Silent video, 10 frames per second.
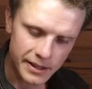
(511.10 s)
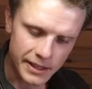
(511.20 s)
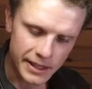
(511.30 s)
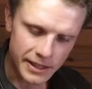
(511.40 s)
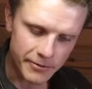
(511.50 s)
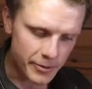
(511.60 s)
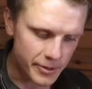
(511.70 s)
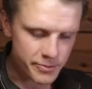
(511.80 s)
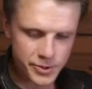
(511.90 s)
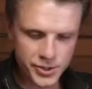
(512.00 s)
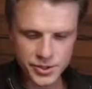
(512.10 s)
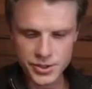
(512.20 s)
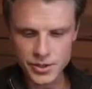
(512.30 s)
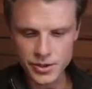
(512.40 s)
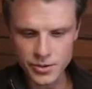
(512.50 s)
And then if you want some
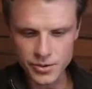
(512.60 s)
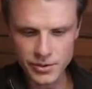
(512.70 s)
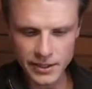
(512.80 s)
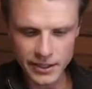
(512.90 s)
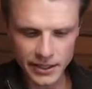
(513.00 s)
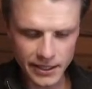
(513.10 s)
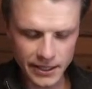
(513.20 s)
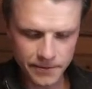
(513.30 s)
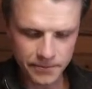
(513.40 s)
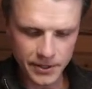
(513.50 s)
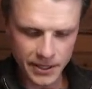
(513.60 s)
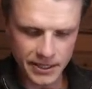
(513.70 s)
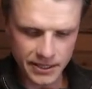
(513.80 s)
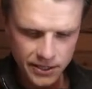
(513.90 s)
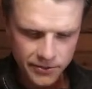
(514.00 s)
snow,
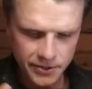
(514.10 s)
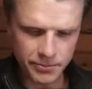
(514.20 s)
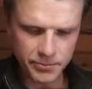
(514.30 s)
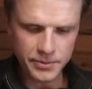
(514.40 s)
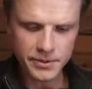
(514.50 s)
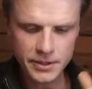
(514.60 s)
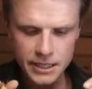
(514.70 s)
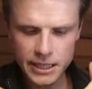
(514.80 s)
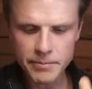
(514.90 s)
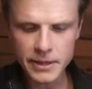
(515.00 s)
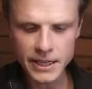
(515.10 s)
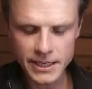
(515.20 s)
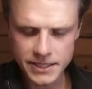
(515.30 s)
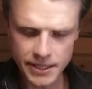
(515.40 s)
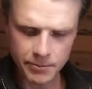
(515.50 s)
kind of a deep
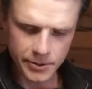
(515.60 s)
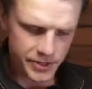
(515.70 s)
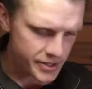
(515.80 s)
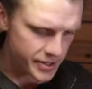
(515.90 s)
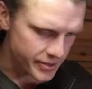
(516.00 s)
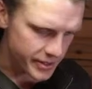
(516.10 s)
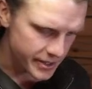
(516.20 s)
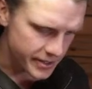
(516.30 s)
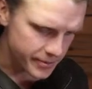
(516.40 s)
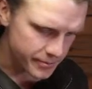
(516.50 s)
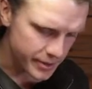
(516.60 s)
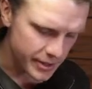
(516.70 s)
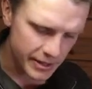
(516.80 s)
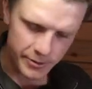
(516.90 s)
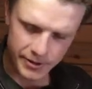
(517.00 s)
landscape with snow here, we're going to have
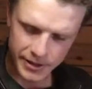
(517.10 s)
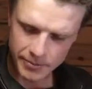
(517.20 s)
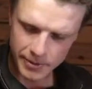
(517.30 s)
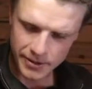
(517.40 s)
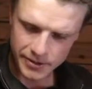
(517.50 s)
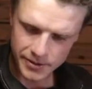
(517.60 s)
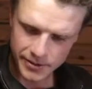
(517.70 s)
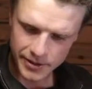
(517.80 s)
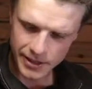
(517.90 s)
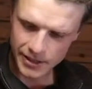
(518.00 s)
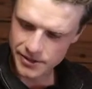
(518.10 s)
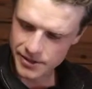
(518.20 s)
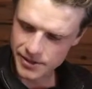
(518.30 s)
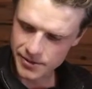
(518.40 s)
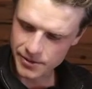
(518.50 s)
to think about the colors
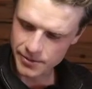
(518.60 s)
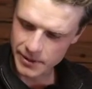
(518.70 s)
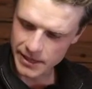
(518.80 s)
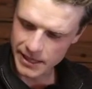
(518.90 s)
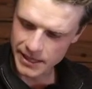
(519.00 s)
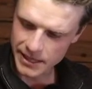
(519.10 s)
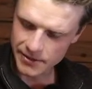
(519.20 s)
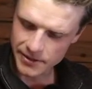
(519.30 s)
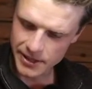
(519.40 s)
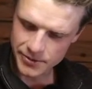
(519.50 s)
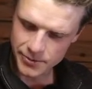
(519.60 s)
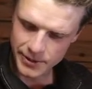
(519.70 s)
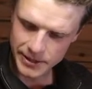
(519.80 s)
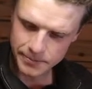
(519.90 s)
to be laid down there as well.